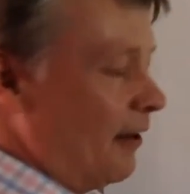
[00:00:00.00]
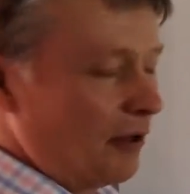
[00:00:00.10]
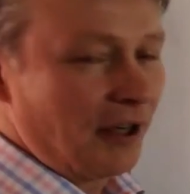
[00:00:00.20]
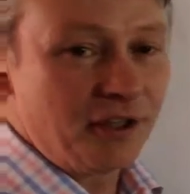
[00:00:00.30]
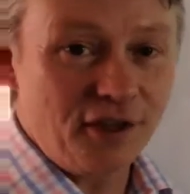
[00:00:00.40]
I'm
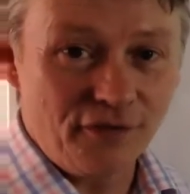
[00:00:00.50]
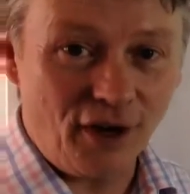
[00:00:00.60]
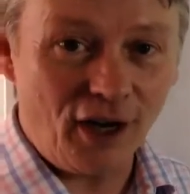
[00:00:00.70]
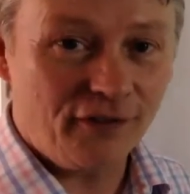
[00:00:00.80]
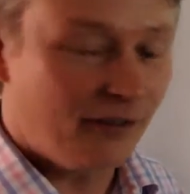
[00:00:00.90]
going to
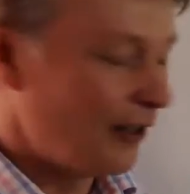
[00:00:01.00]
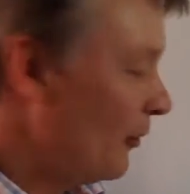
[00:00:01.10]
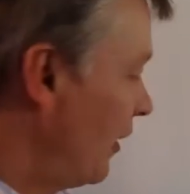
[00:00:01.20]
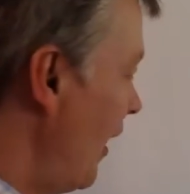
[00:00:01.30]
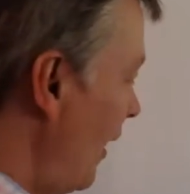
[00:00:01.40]
divide
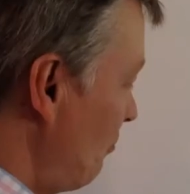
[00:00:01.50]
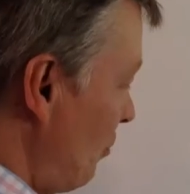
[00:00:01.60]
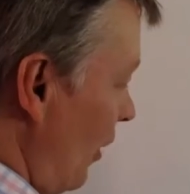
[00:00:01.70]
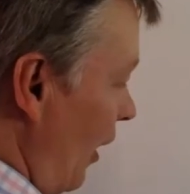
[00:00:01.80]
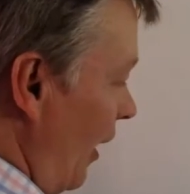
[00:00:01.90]
through again
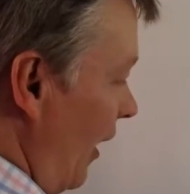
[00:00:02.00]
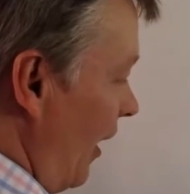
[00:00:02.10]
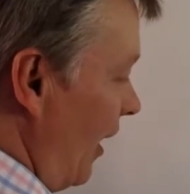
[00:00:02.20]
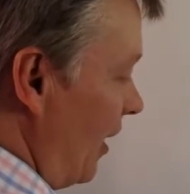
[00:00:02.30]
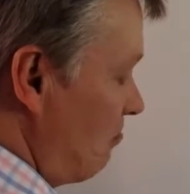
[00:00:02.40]

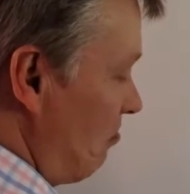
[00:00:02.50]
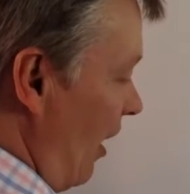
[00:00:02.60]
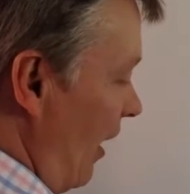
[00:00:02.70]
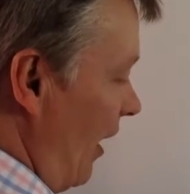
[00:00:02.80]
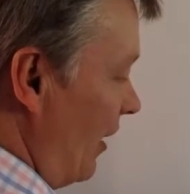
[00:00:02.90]
by
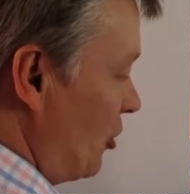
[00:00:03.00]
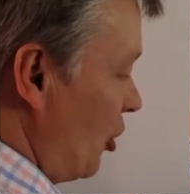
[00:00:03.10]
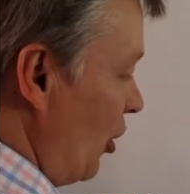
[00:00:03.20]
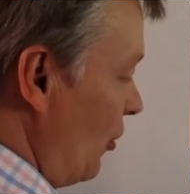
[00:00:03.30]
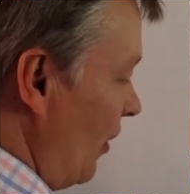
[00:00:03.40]
uh,
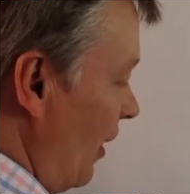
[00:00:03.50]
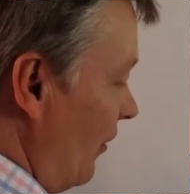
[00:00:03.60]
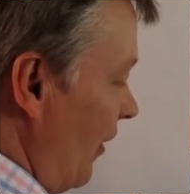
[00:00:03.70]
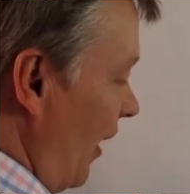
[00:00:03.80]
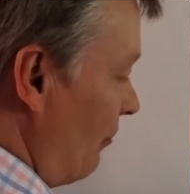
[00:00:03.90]
2,
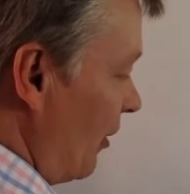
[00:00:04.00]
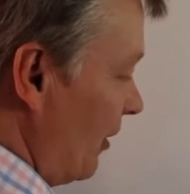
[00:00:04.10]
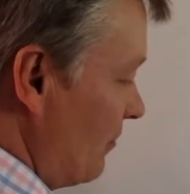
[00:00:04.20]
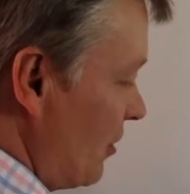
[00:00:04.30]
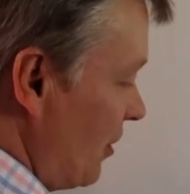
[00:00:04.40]
that
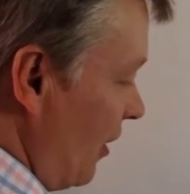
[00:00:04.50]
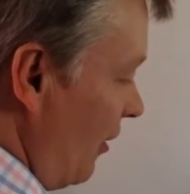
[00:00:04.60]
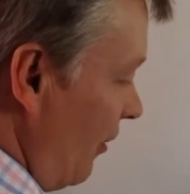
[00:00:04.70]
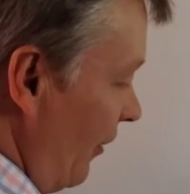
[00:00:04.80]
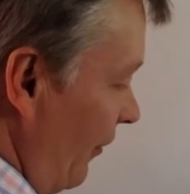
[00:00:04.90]
becomes
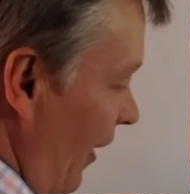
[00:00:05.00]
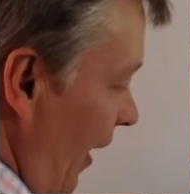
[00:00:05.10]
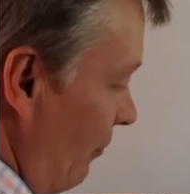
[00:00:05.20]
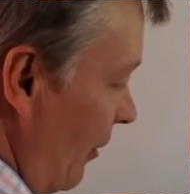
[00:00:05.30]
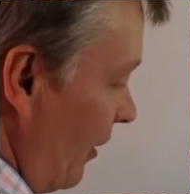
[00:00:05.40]
2 and
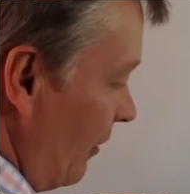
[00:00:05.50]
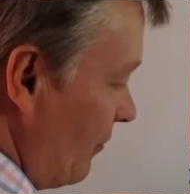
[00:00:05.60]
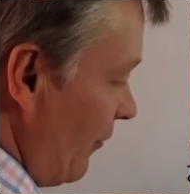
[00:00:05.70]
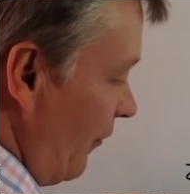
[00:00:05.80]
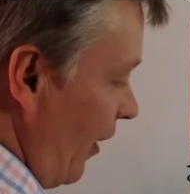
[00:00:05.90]
that
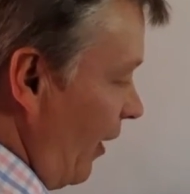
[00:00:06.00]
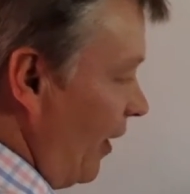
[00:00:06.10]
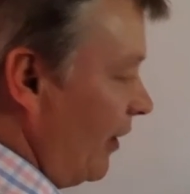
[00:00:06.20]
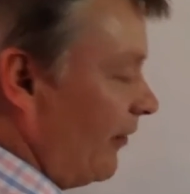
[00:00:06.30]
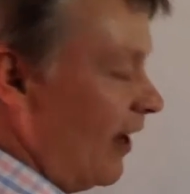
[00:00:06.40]
becomes
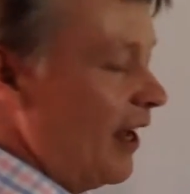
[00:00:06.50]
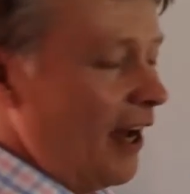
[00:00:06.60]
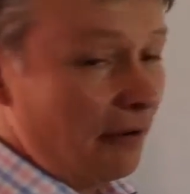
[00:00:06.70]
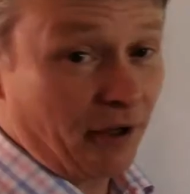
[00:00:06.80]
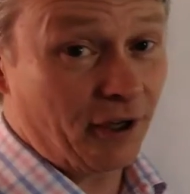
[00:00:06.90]
5.
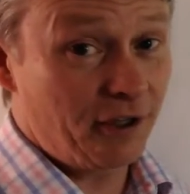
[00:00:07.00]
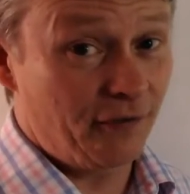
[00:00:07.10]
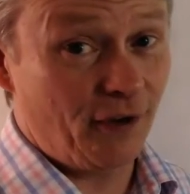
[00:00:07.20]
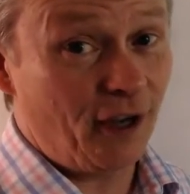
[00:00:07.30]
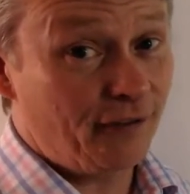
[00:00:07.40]
I'm going to
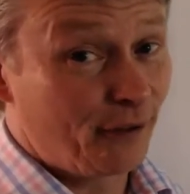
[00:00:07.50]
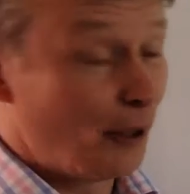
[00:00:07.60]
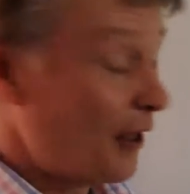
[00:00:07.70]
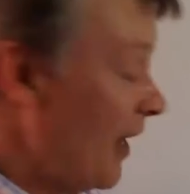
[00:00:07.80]
divide through